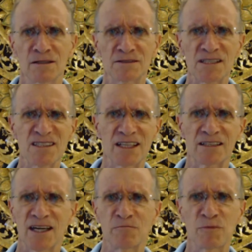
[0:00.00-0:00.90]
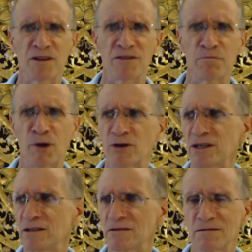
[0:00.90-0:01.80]
doesn't that come with the
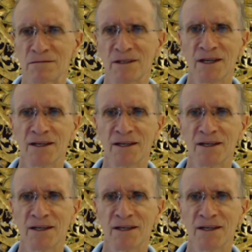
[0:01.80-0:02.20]
body? And